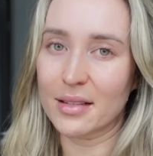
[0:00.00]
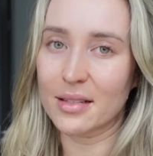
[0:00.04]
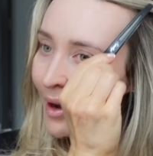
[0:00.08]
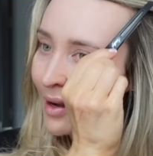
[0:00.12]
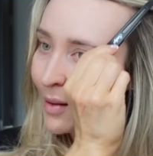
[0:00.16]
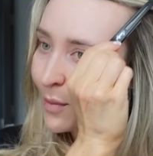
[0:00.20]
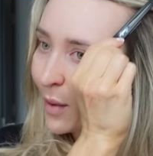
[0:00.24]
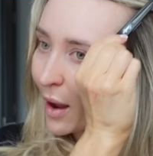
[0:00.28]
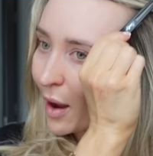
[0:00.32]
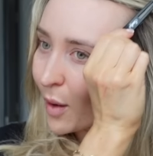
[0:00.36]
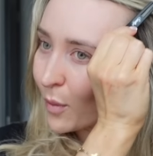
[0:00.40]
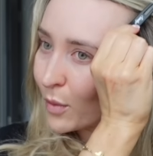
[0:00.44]

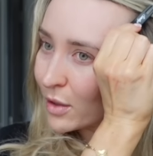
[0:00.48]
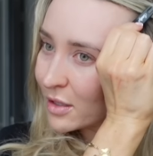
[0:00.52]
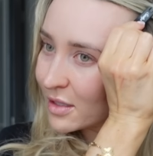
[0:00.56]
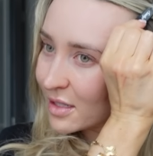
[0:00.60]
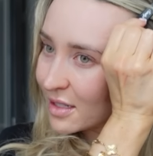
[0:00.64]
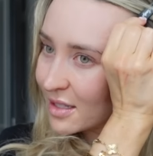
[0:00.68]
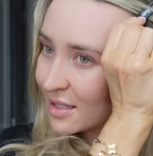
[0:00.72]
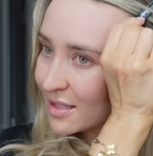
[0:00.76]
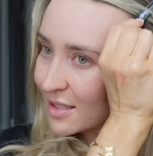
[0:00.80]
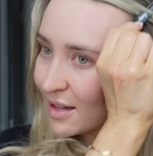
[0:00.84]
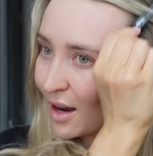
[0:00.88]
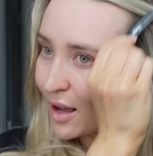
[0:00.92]
Anyway, I wanted
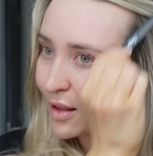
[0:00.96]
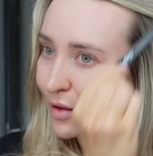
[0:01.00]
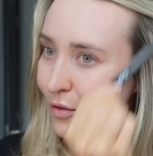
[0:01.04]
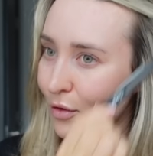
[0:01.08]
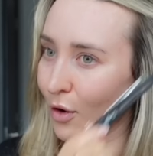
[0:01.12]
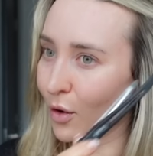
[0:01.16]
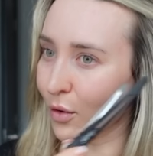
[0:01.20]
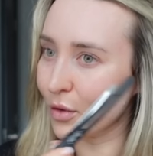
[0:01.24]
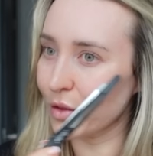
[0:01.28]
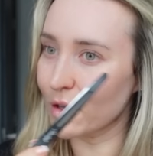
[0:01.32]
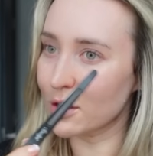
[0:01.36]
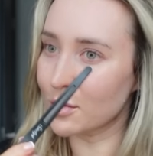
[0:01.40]
to start the
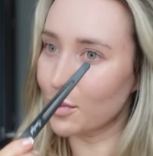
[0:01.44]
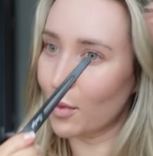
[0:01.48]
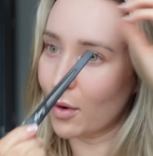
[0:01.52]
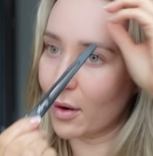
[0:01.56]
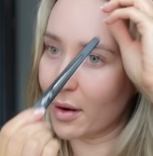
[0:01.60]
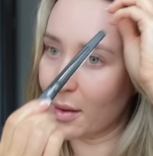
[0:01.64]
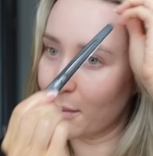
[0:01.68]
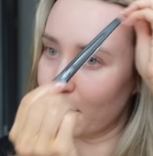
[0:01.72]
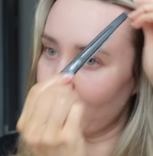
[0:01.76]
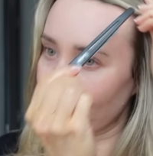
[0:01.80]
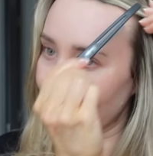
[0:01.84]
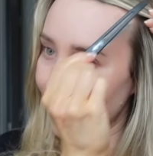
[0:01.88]
vlog this
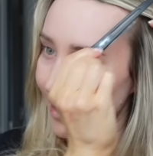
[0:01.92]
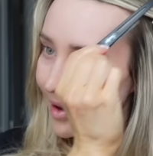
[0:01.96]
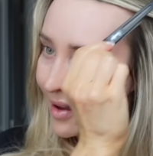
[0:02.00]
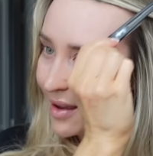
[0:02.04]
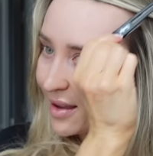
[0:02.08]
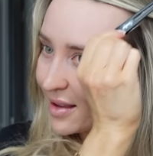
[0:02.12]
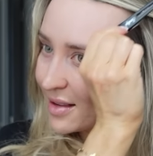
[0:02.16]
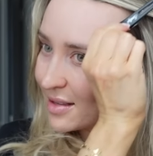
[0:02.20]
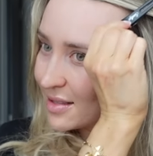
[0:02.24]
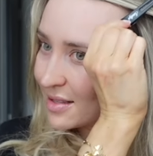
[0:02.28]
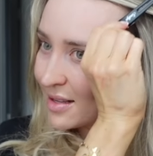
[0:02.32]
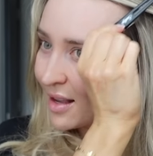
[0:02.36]
morning
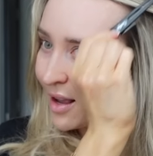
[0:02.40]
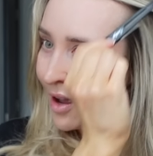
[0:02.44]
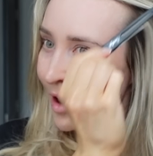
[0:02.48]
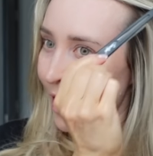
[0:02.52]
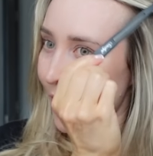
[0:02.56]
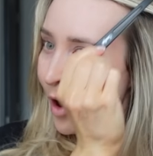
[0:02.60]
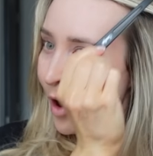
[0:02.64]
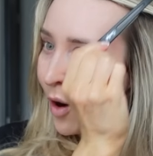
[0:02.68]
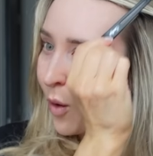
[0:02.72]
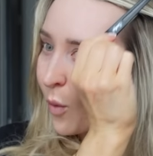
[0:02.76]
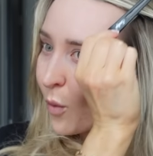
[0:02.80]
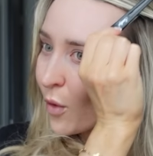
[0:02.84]
because
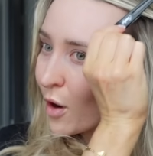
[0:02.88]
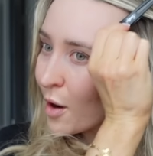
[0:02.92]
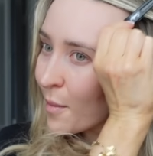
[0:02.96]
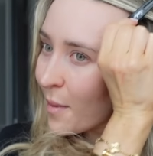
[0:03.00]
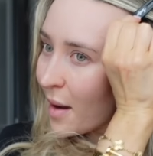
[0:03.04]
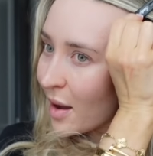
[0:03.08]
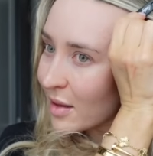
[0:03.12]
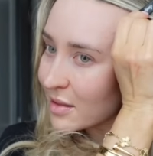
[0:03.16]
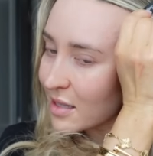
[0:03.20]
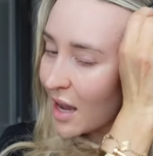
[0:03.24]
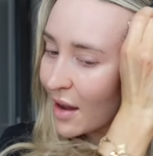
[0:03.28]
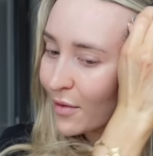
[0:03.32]
we're
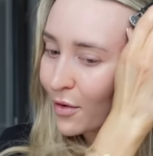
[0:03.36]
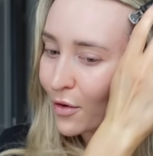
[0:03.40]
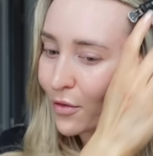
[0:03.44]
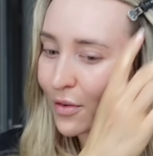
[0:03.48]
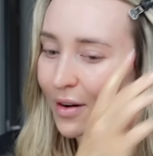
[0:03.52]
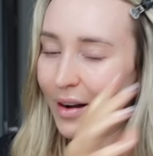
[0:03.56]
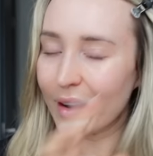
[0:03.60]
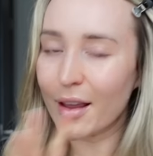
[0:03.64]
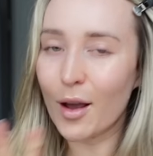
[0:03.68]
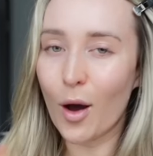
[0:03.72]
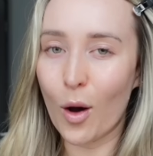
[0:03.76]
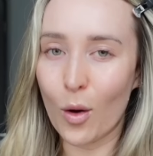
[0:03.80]
about to have a
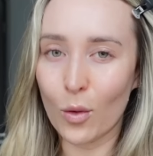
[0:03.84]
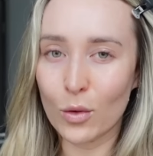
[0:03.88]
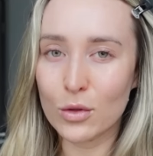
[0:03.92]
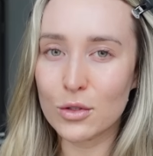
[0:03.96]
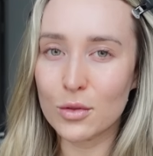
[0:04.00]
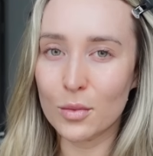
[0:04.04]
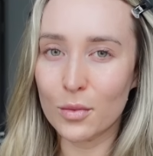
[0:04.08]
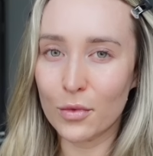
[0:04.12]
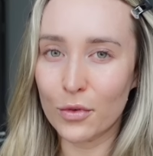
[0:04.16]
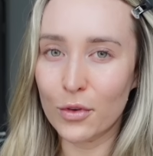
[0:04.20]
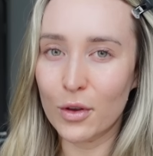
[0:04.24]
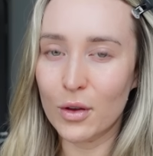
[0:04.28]
really
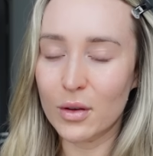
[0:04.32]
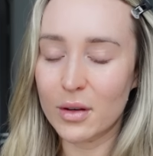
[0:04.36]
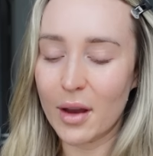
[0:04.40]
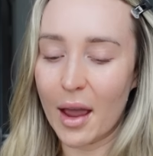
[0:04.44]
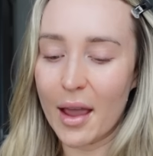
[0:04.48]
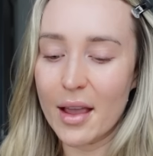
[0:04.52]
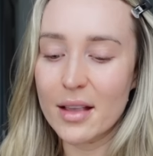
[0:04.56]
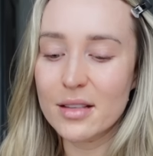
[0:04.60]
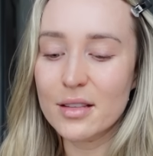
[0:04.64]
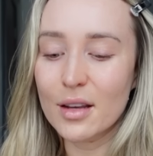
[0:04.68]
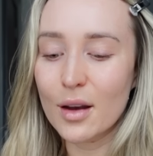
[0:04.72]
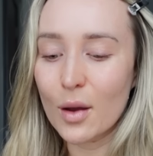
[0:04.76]
wholesome few
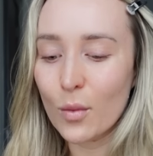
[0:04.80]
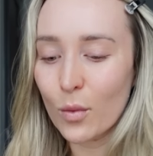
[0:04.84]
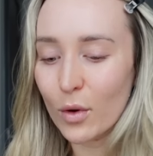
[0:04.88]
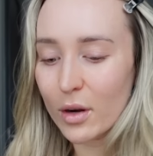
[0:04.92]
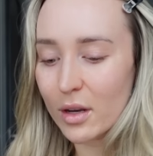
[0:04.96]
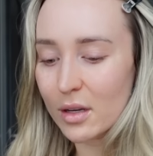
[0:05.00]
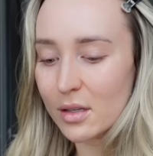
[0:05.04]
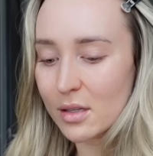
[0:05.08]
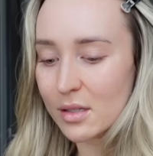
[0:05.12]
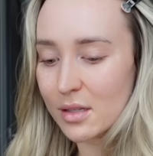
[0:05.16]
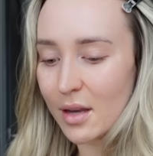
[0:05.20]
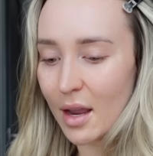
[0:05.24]
days and I
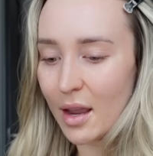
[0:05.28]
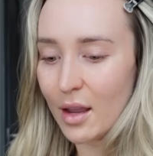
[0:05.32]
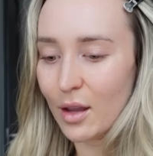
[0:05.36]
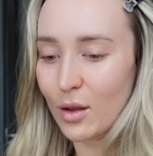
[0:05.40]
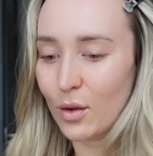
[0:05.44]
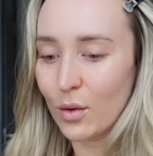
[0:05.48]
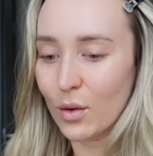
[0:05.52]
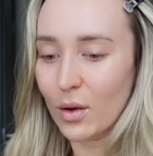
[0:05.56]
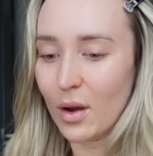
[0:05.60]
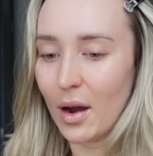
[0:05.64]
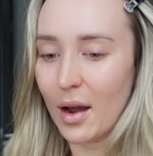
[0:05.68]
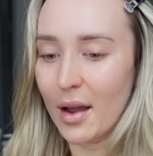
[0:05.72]
wanted to take
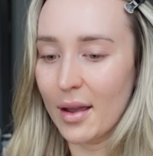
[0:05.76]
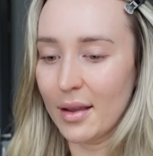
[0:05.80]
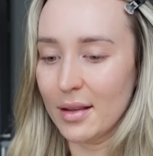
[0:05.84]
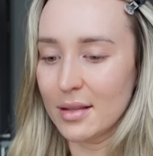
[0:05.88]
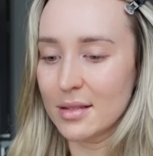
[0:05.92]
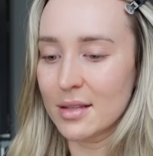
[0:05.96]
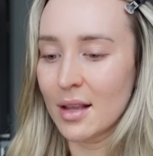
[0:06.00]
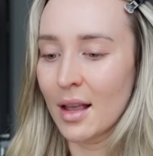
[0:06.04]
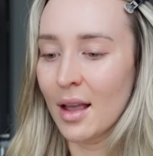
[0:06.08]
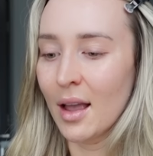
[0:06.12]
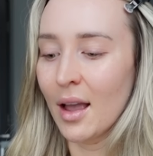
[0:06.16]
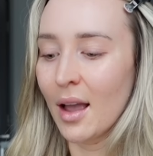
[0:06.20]
you
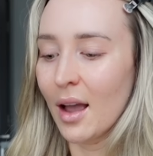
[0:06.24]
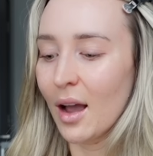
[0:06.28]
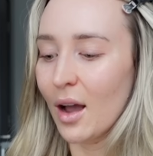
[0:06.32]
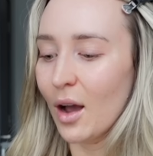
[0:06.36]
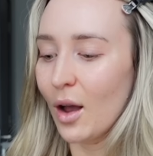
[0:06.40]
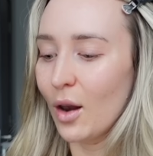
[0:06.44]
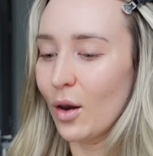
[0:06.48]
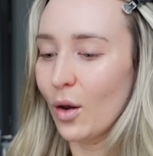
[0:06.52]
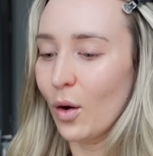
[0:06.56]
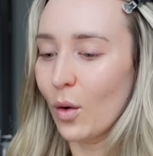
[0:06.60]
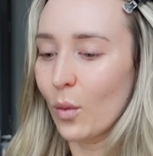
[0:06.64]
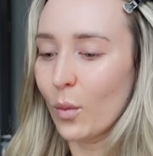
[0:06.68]
guys
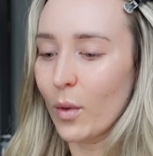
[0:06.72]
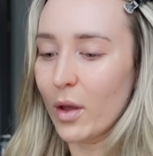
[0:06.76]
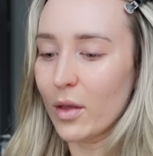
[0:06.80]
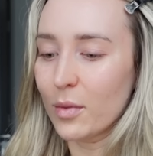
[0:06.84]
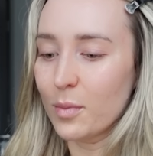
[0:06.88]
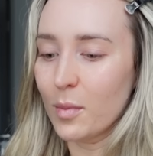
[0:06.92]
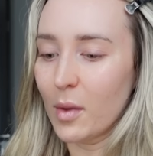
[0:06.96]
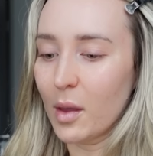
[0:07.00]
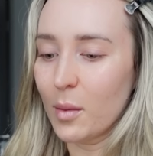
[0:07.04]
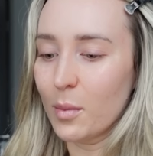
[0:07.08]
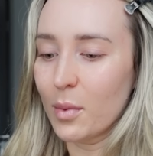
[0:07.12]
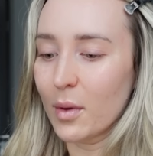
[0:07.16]
along with
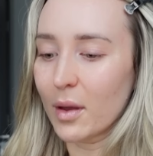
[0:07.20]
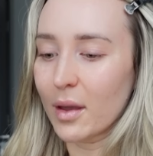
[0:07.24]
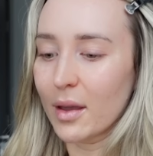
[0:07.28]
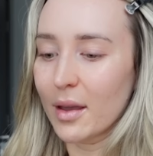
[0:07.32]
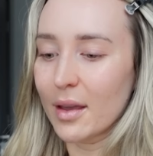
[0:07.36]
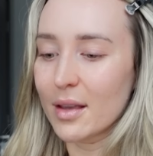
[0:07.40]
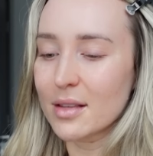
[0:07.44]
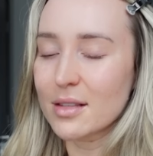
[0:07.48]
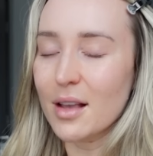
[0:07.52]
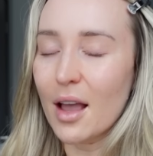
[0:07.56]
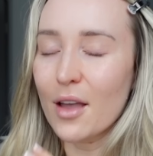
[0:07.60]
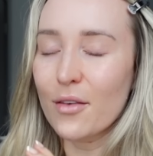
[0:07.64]
me
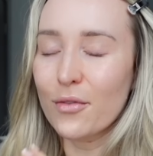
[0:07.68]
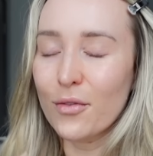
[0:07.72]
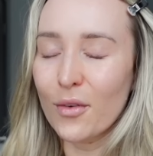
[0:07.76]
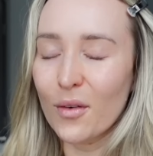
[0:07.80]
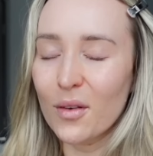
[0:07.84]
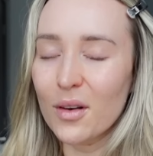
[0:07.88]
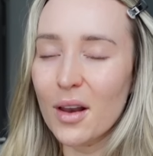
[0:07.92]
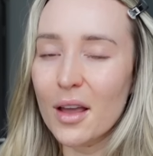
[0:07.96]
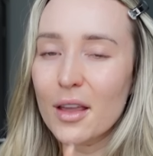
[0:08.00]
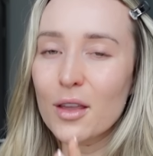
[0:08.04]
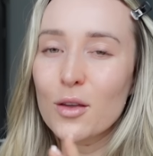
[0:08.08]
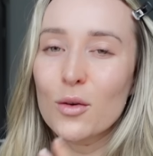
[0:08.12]
because I feel
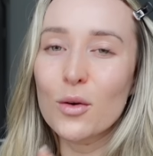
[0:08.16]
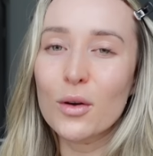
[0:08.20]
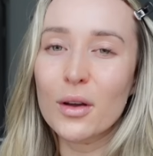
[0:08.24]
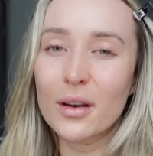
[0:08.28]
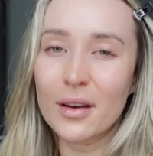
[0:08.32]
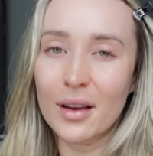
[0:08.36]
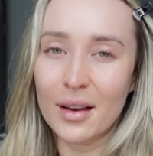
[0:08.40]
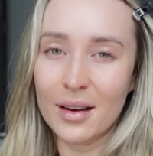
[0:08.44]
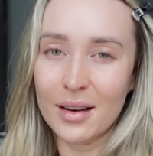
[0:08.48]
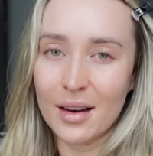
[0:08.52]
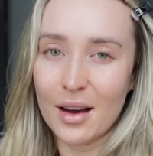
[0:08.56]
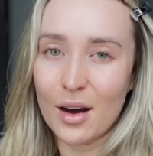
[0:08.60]
like you're
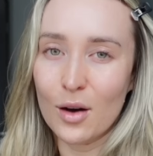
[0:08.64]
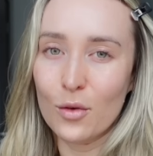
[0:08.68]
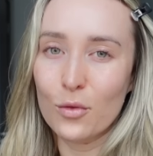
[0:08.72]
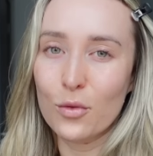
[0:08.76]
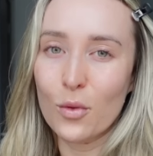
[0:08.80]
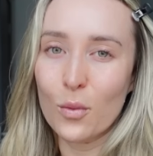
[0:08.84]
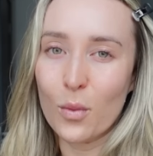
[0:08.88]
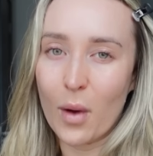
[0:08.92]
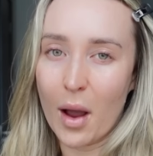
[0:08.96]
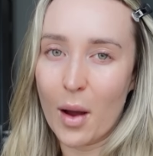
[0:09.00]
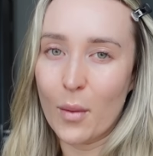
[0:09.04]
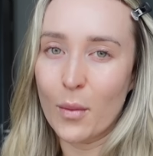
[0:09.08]
gonna love
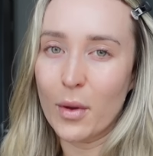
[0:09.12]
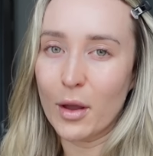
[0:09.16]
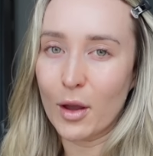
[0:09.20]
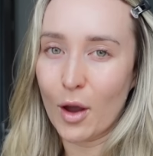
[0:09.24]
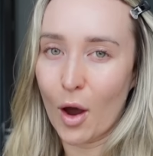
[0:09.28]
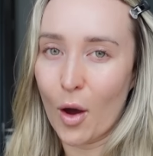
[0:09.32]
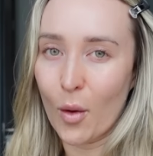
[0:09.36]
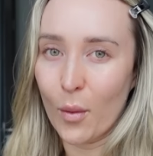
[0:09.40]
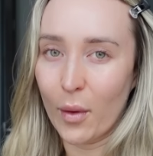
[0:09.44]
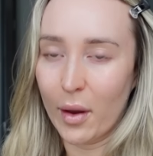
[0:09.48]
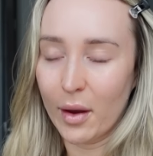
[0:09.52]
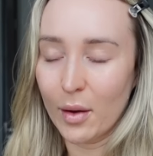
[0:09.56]
where we're
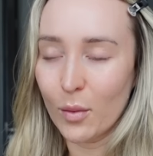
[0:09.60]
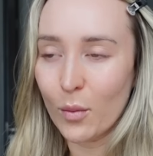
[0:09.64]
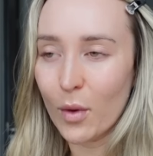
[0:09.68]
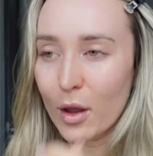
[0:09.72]
going.